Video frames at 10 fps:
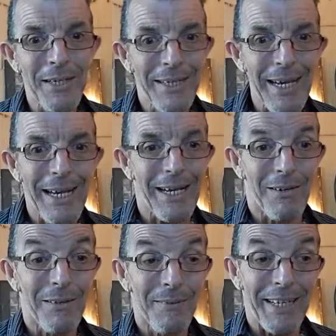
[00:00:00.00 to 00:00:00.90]
can get
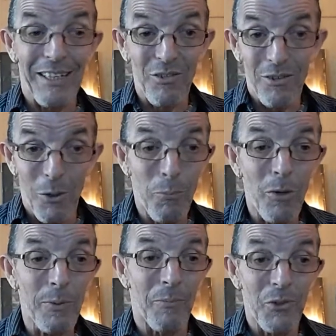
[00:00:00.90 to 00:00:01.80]
here, it's no
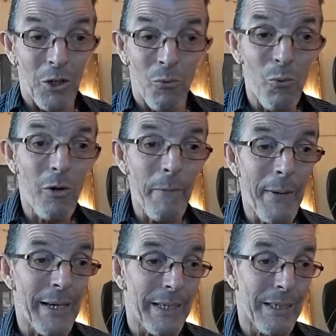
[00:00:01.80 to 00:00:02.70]
problem, don't worry
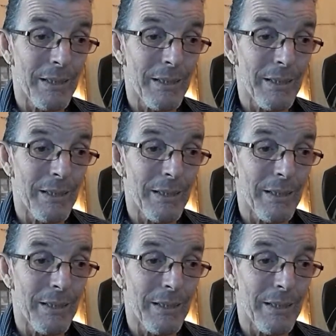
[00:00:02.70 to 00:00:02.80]
about it,